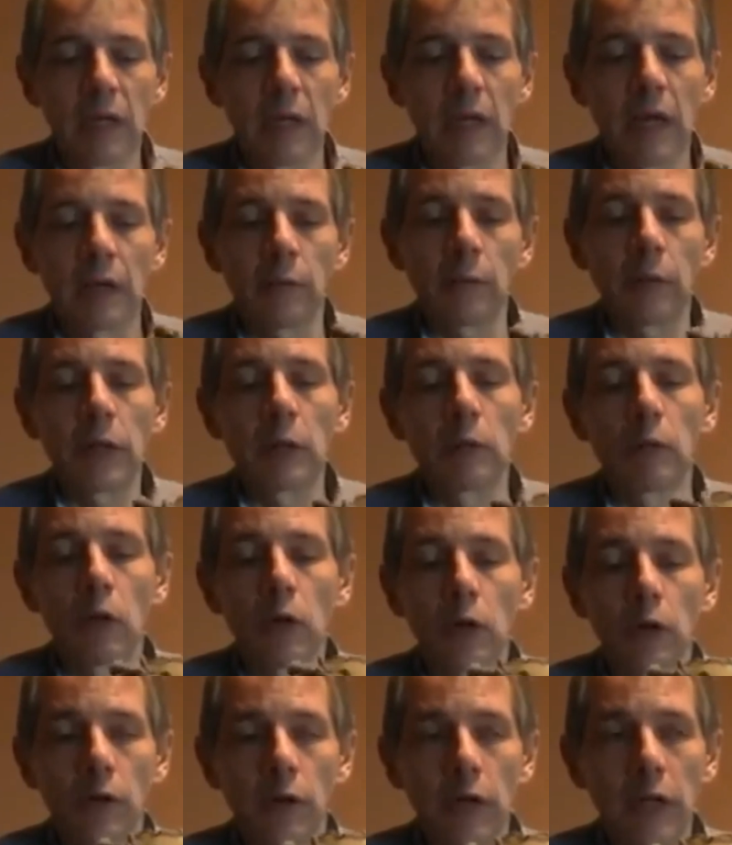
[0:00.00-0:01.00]
And when you
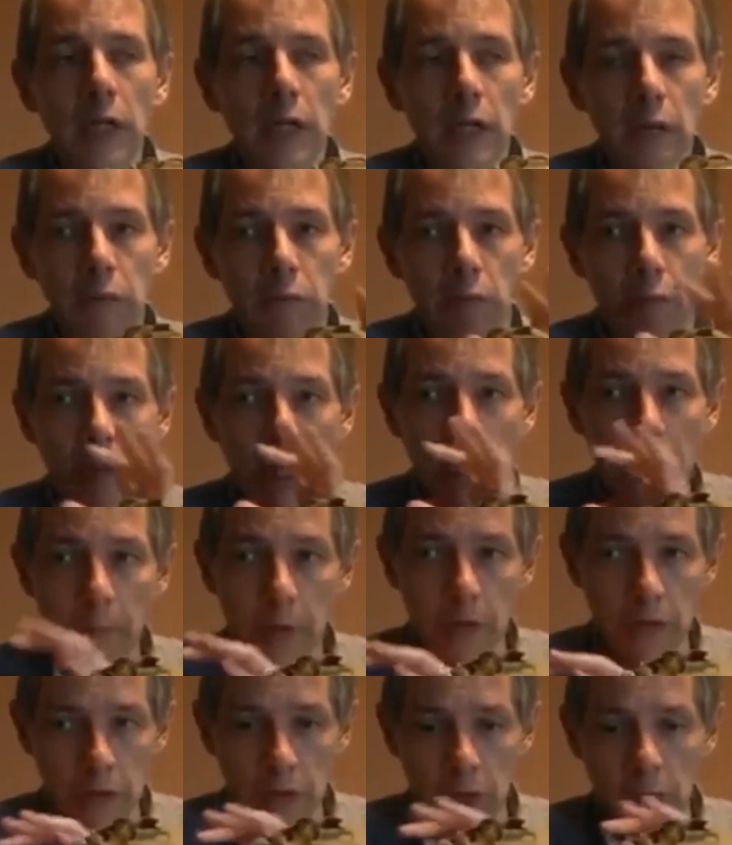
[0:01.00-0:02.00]
look at the
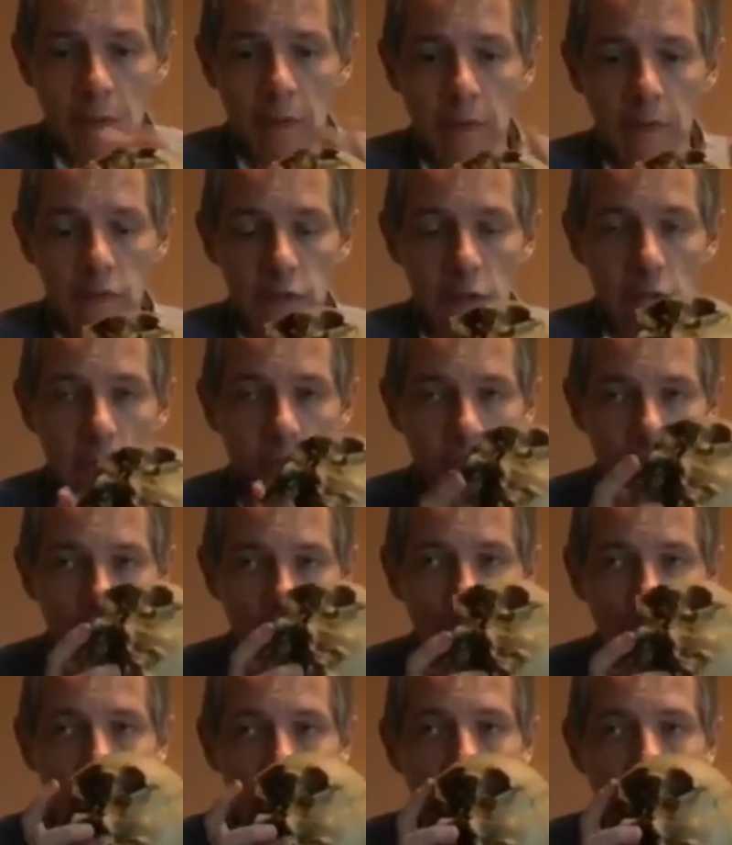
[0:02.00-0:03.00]
elements that are in the
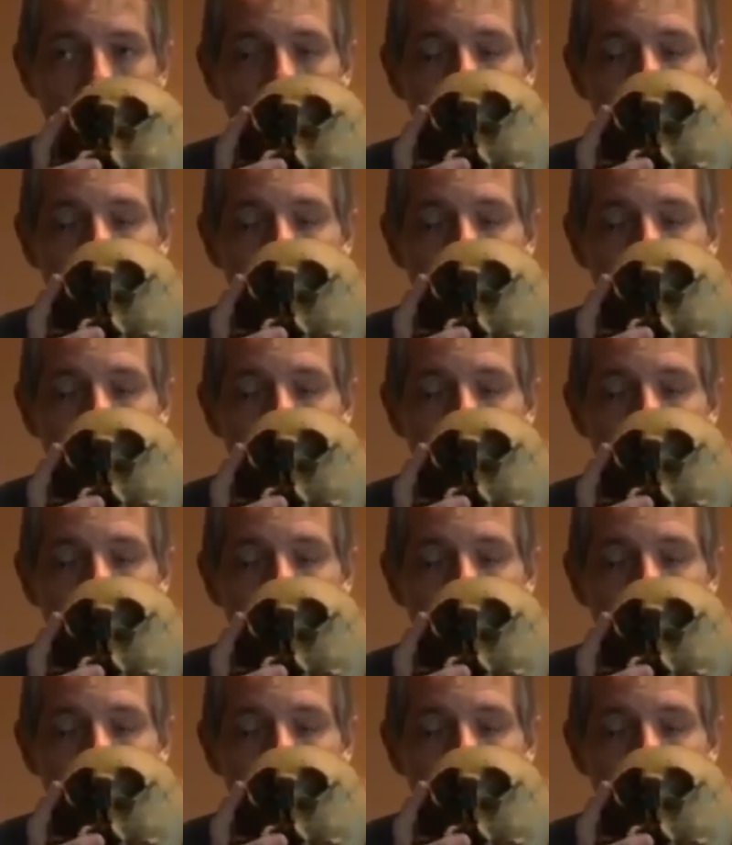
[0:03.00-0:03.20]
Starchild bone,